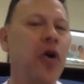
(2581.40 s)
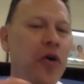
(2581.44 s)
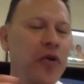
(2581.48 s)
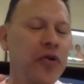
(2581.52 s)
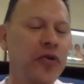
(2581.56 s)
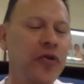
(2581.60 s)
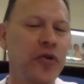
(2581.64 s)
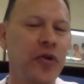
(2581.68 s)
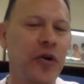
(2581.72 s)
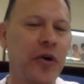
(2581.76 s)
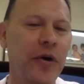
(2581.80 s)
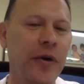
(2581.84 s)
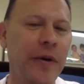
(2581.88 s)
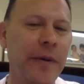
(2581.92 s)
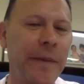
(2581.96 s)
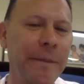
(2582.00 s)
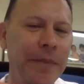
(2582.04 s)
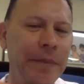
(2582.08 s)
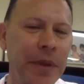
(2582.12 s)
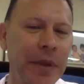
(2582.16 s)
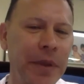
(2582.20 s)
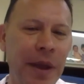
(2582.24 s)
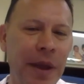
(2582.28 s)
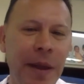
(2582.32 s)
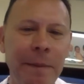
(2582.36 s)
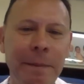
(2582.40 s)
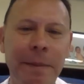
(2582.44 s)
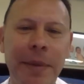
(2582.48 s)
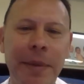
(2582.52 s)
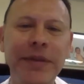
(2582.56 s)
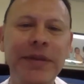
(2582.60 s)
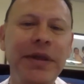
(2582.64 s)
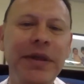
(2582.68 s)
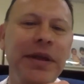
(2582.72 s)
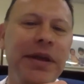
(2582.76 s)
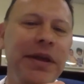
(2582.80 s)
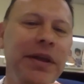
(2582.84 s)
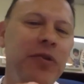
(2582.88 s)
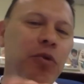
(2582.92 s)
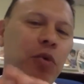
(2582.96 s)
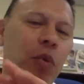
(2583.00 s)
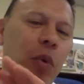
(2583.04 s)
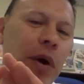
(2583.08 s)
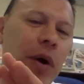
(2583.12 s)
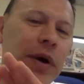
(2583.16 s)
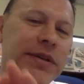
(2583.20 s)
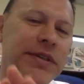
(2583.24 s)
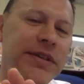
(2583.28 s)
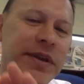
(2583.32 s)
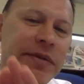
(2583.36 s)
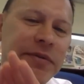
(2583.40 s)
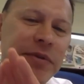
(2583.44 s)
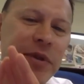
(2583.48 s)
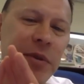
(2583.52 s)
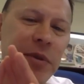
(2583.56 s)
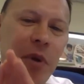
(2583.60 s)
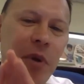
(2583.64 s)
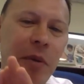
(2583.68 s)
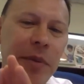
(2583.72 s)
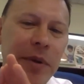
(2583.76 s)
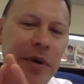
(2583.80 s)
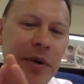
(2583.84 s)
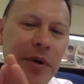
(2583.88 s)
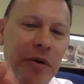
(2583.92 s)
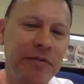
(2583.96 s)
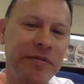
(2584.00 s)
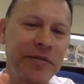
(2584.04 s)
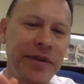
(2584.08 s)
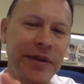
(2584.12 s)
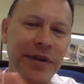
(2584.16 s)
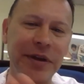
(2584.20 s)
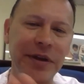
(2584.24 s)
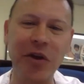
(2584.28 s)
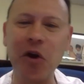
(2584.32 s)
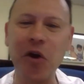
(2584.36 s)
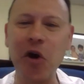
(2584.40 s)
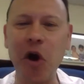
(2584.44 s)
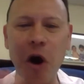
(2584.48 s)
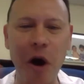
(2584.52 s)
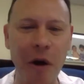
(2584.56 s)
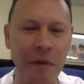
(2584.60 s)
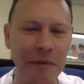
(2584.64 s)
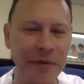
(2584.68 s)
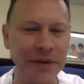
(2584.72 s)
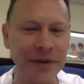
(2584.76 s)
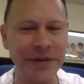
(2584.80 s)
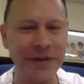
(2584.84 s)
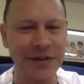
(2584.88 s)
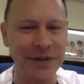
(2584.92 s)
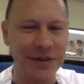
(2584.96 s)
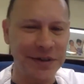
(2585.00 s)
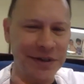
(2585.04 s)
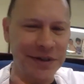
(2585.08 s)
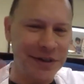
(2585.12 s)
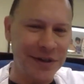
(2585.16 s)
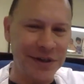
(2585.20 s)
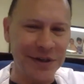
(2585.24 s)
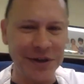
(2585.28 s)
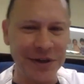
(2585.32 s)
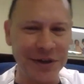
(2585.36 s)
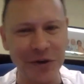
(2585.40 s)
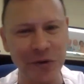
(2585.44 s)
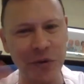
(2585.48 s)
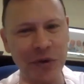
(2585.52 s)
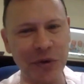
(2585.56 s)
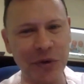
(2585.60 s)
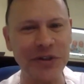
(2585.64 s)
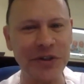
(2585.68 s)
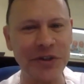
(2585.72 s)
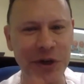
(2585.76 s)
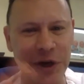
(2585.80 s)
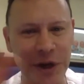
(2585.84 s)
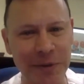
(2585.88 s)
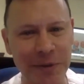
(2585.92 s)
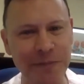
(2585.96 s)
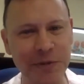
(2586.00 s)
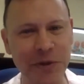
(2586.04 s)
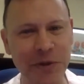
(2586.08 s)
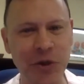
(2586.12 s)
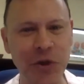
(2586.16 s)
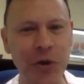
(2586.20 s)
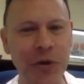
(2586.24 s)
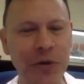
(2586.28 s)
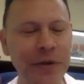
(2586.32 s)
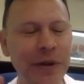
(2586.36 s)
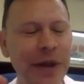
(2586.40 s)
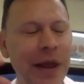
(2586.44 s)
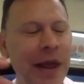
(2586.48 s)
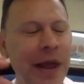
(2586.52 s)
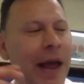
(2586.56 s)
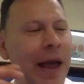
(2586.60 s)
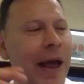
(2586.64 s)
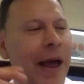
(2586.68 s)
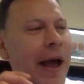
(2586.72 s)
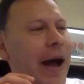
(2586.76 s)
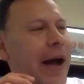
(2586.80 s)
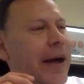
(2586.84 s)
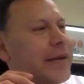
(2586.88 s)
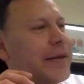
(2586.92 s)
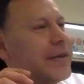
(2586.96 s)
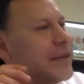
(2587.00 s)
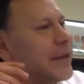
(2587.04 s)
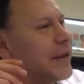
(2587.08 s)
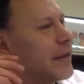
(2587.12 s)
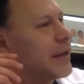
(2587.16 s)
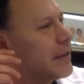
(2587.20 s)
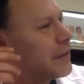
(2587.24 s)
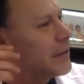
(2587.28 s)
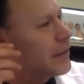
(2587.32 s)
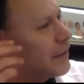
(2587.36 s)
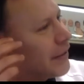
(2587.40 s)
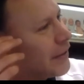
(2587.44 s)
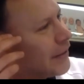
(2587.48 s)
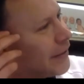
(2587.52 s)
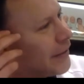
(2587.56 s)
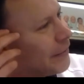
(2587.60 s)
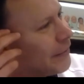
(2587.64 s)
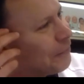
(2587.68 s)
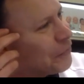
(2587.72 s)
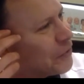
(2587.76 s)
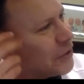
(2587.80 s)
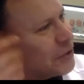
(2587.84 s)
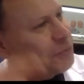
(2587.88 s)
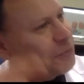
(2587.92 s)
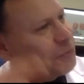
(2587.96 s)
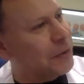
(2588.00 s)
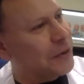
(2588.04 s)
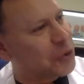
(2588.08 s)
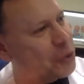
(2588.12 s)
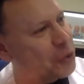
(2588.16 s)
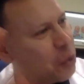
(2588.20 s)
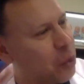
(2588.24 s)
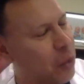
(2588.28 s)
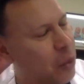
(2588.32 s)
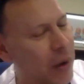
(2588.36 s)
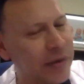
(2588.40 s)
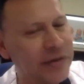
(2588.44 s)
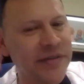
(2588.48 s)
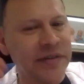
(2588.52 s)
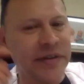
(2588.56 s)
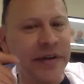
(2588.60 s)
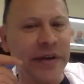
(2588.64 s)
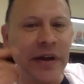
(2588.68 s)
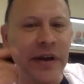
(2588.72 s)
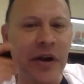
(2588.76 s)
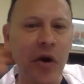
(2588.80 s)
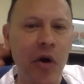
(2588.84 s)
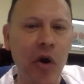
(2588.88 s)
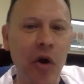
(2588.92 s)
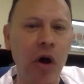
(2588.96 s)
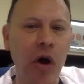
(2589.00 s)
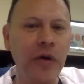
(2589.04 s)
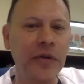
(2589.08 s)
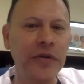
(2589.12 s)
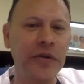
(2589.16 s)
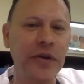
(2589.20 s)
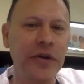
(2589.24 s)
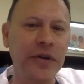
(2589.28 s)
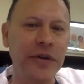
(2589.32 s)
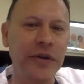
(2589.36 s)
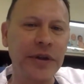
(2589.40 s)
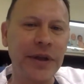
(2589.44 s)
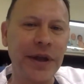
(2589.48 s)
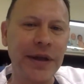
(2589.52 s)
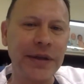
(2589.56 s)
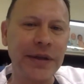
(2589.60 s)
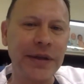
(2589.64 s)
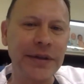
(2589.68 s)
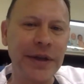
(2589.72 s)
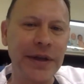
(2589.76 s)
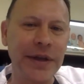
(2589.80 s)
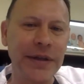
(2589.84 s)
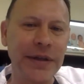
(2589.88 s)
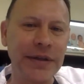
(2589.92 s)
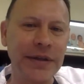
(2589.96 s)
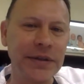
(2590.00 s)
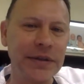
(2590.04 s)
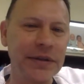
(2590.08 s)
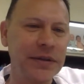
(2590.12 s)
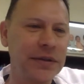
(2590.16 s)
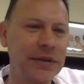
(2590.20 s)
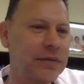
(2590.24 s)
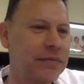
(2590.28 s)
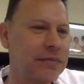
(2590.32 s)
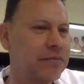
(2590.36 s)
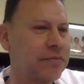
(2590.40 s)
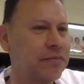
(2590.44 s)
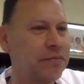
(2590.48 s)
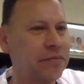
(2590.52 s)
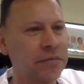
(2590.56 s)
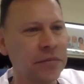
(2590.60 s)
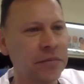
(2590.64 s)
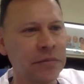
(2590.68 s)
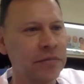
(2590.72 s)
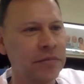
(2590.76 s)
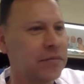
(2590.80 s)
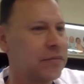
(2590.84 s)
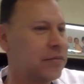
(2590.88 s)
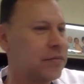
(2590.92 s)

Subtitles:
control. But it was at the moment of the COVID restriction. And then this patient was in London. And then